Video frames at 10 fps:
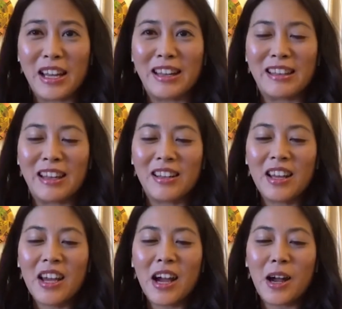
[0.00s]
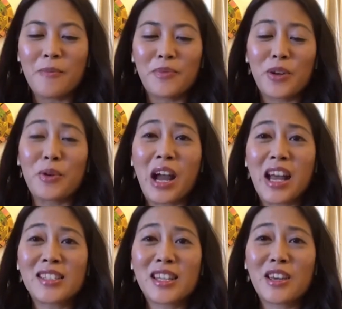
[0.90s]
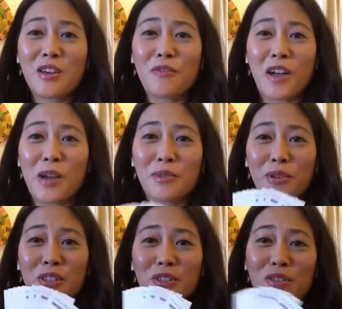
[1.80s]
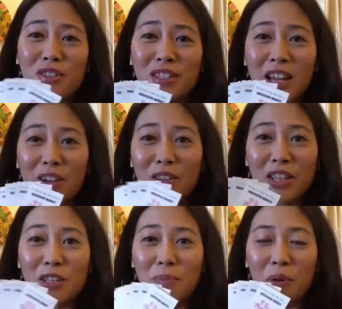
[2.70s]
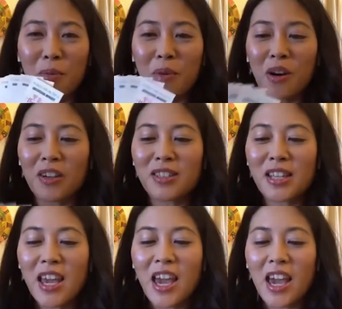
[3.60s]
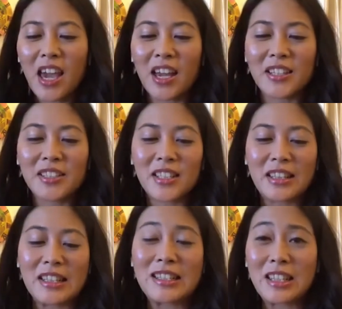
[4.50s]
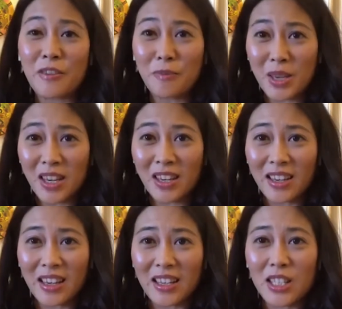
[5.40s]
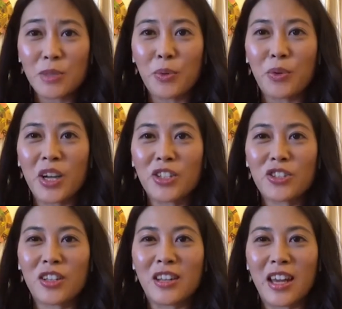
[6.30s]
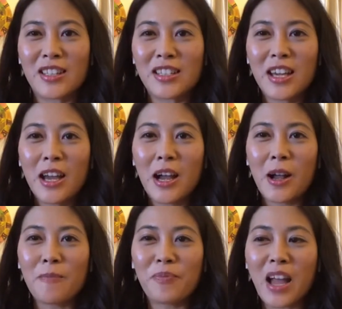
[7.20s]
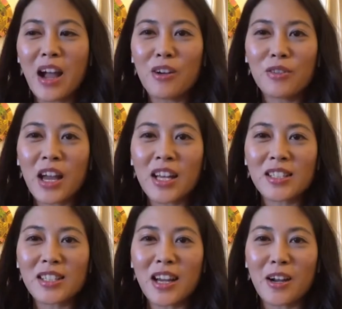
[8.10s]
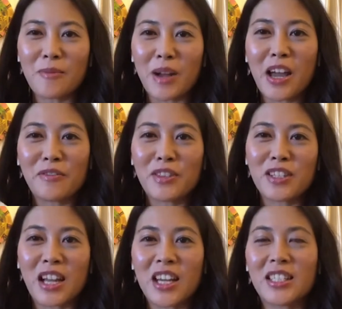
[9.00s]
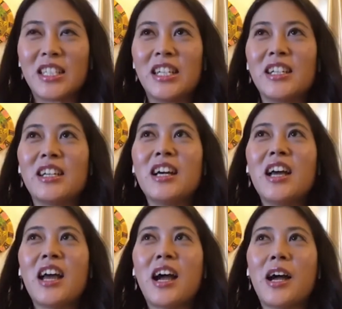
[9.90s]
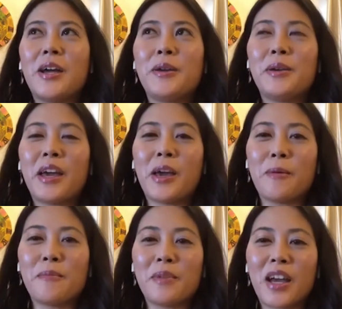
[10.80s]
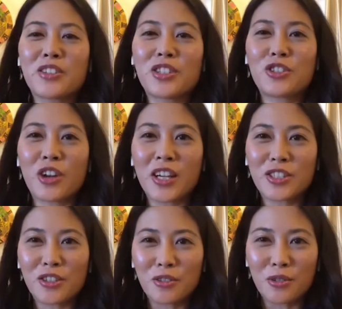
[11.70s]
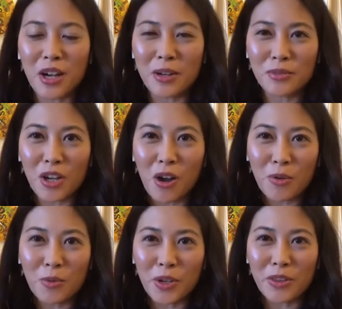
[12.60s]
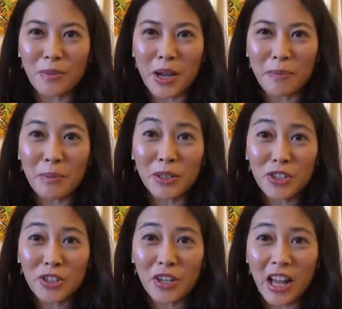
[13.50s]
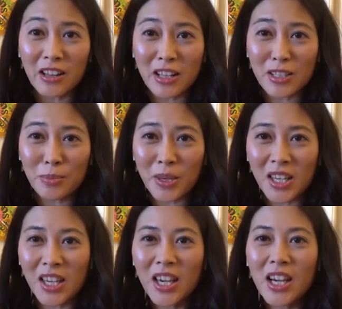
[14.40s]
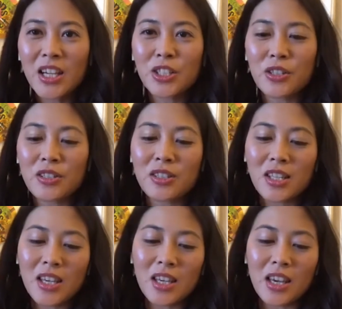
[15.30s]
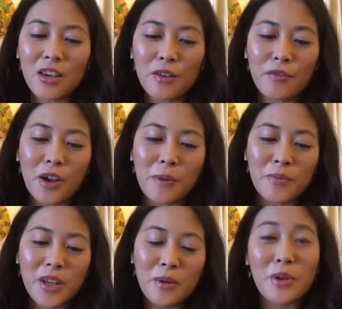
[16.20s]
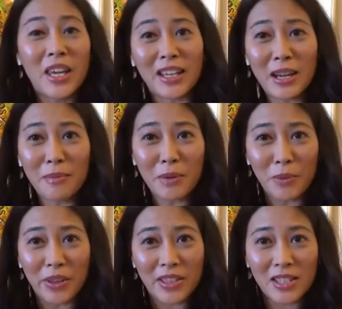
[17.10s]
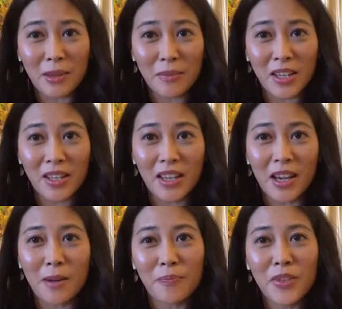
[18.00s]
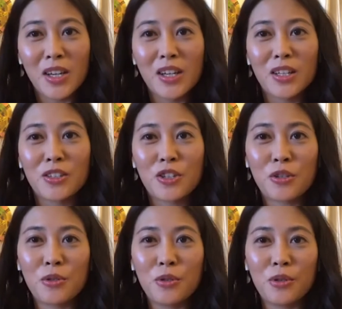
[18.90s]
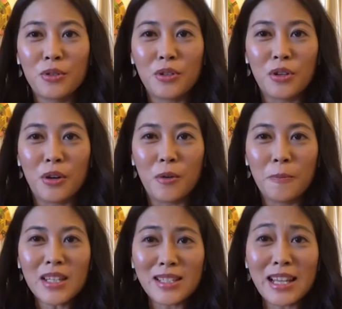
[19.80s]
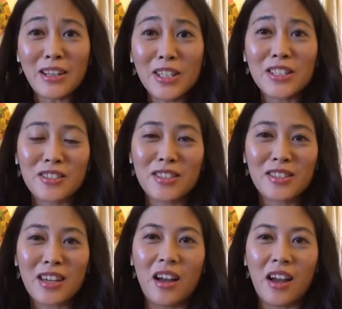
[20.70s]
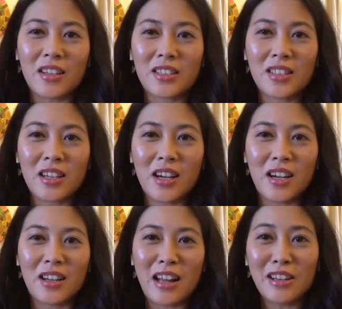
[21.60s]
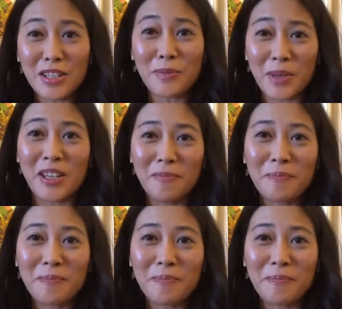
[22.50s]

And then they were asking if I'm going to sell these bookmarks, and this gave me inspiration. And now that I have this idea, I am actually trying to talk with my publisher LSP to see if we can come up with something to sell it at LSP.